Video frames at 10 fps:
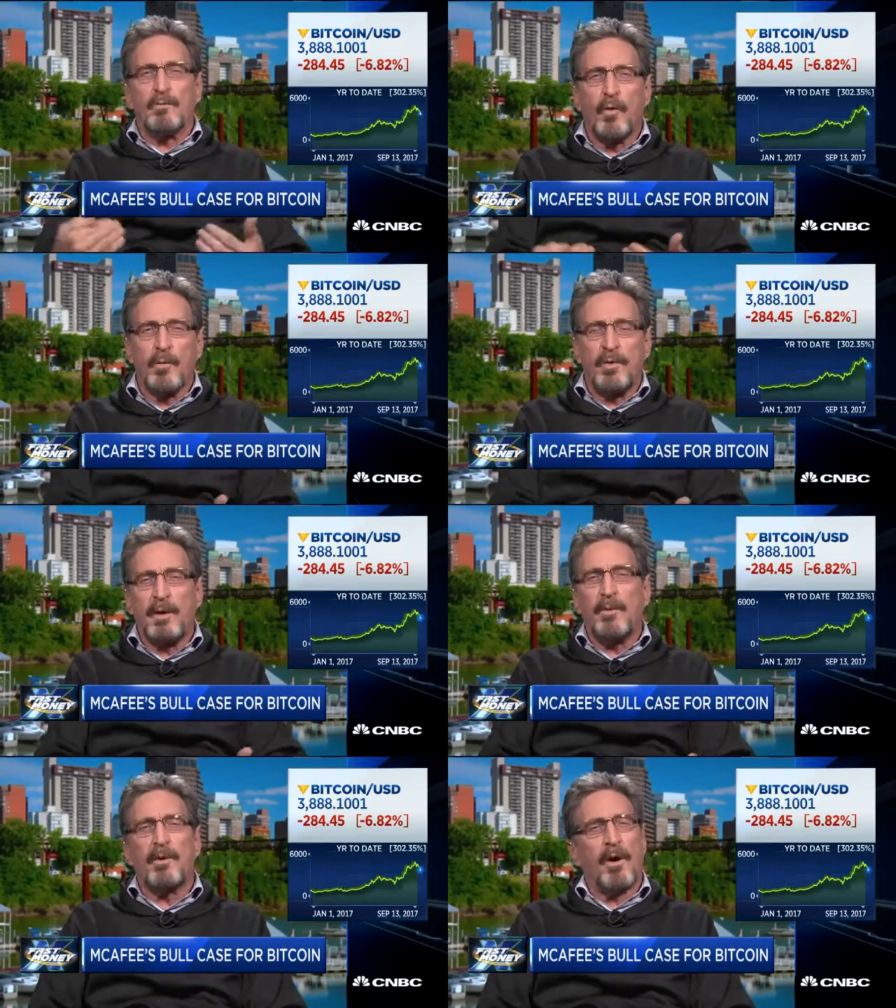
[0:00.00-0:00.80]
More
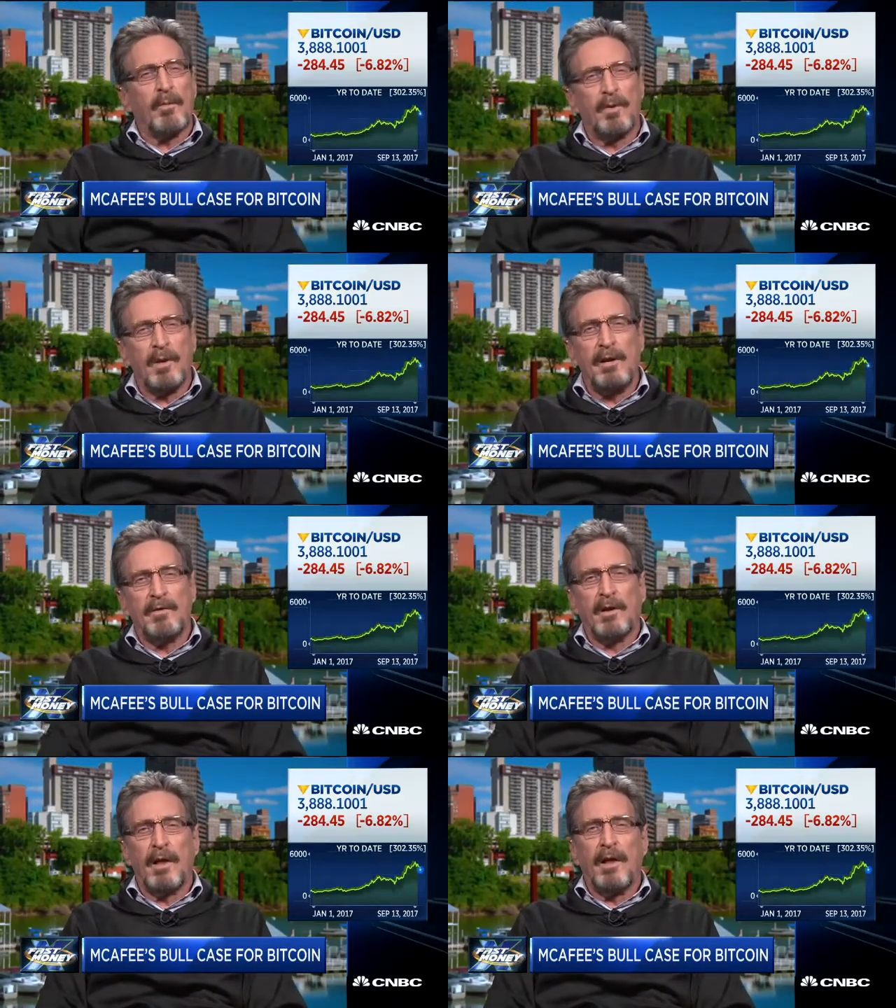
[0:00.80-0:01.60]
people are
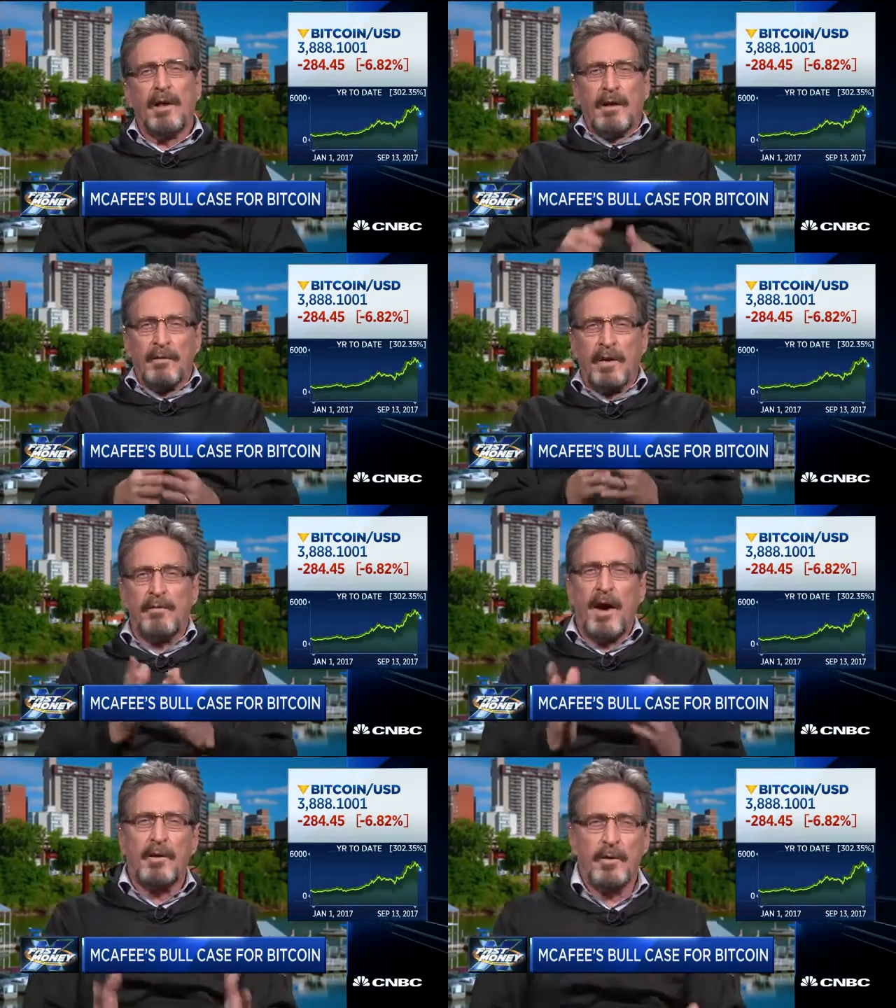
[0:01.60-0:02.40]
believing.
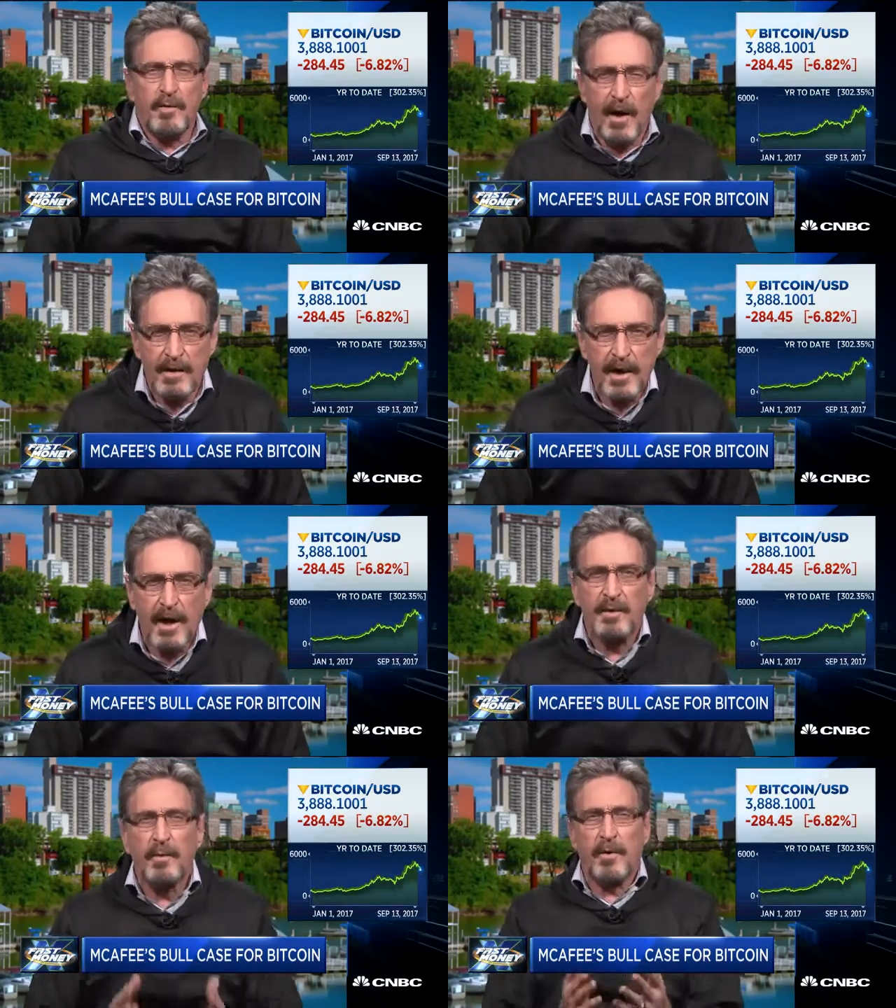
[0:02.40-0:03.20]
If I do a
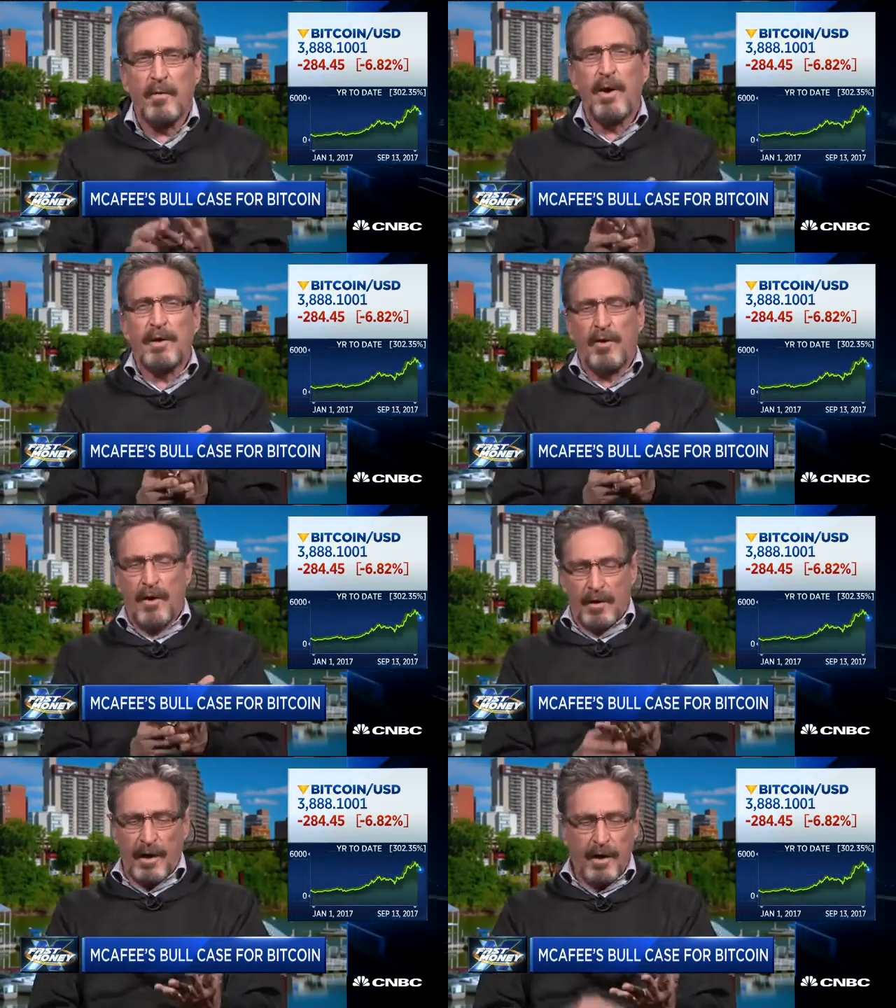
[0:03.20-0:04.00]
transaction with a credit
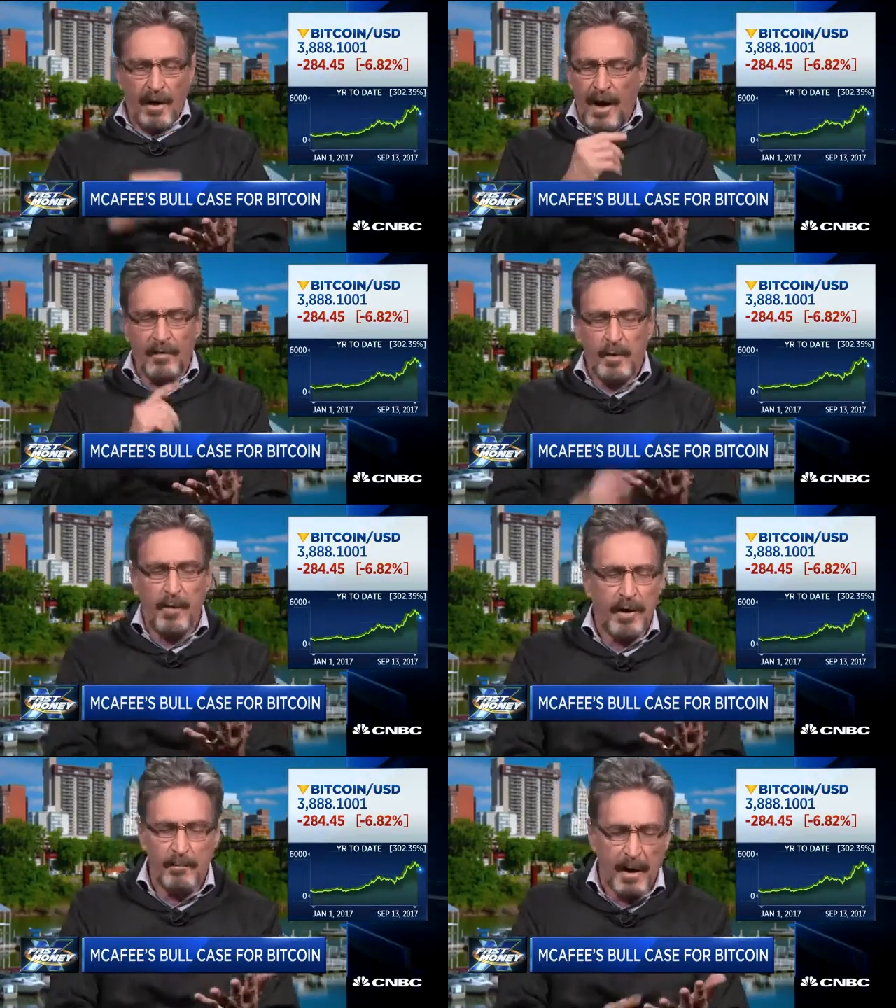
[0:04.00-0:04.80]
card, I have to
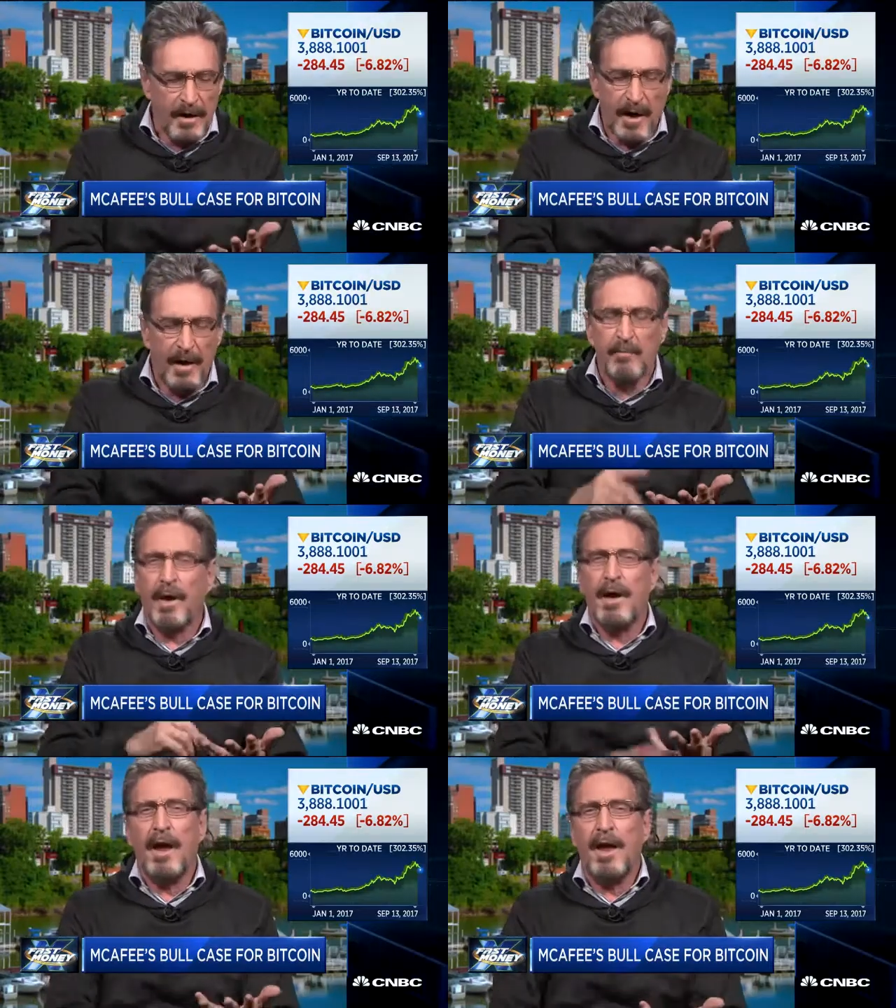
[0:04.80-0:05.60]
put in my name,
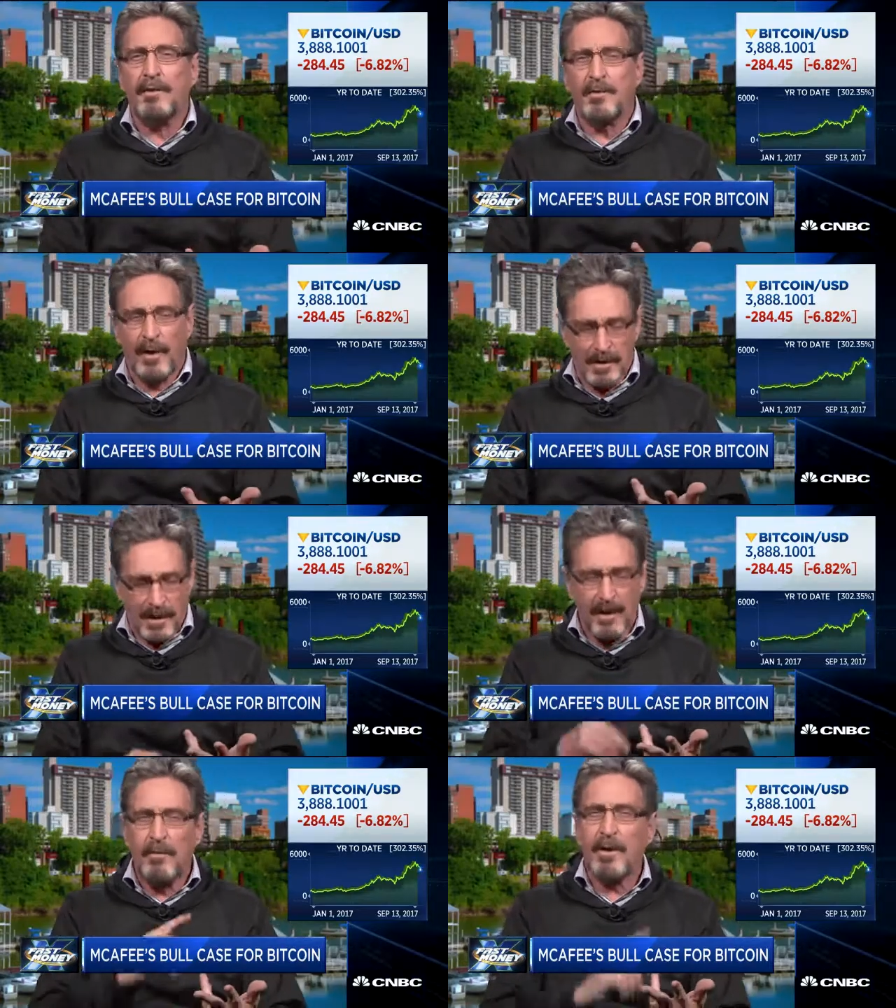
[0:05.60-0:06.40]
my address,
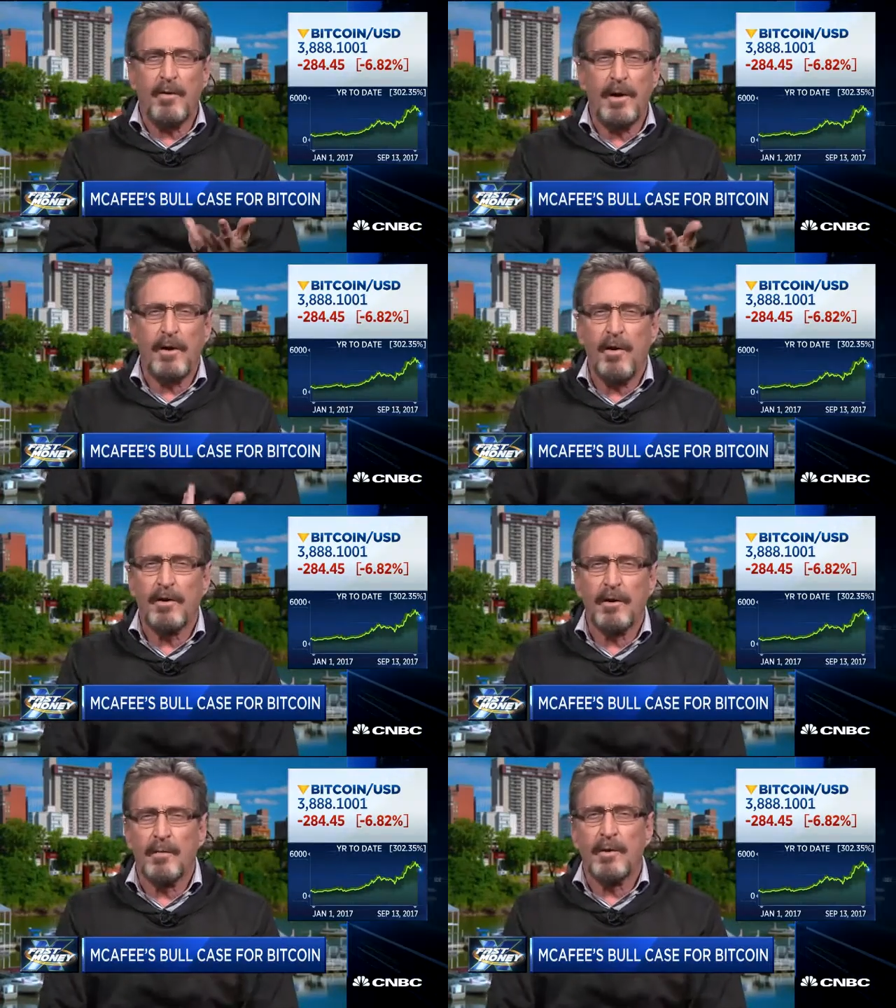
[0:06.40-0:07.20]
my credit card
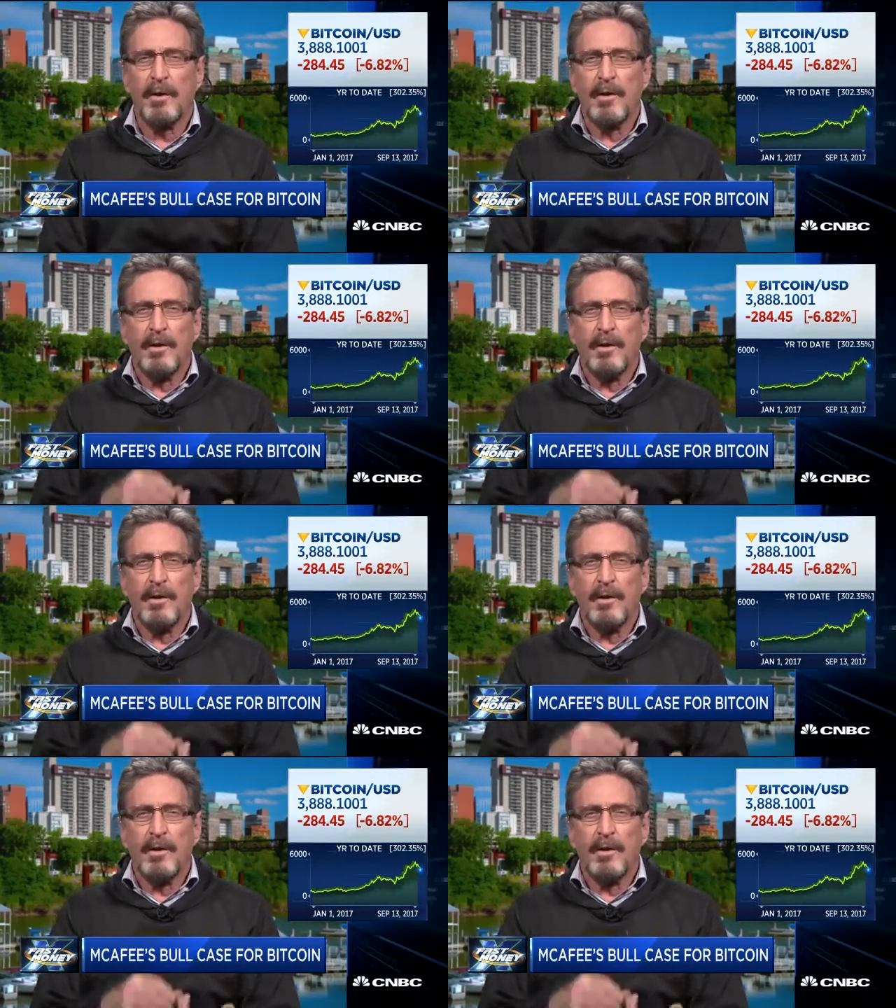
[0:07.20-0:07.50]
number,